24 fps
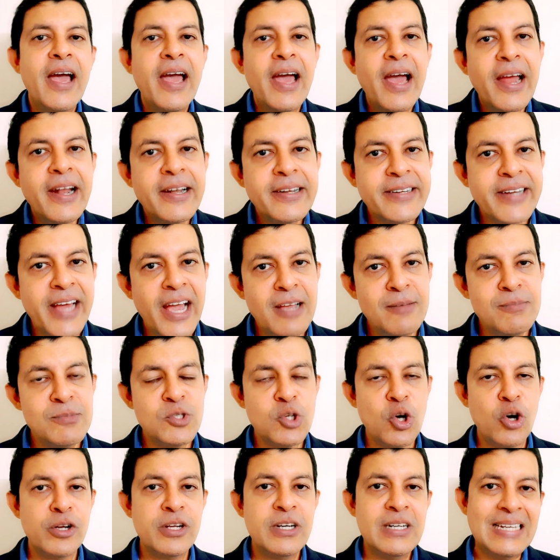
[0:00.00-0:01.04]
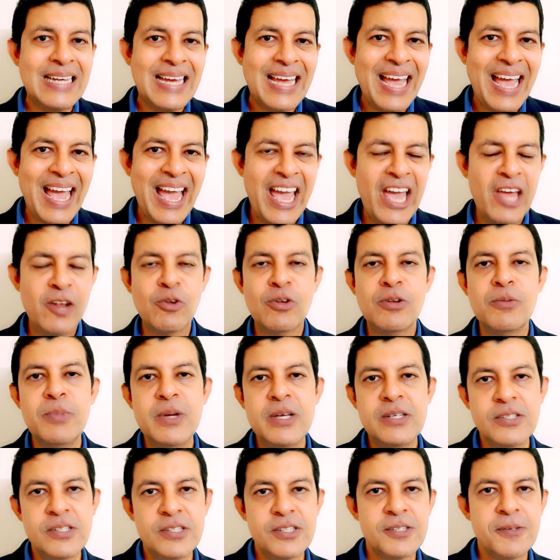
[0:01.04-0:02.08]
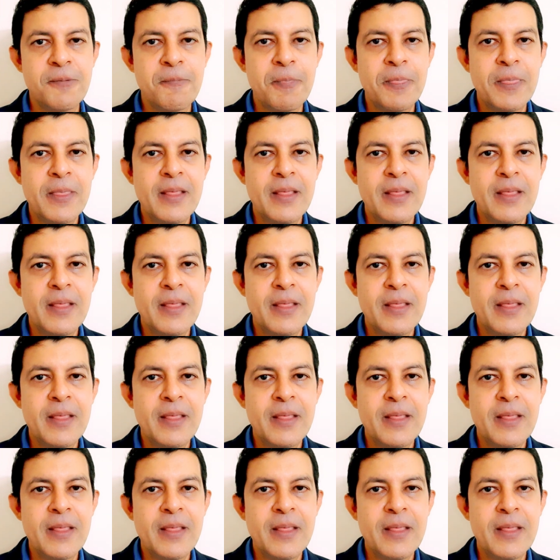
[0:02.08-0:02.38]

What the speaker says: at times on an annual basis.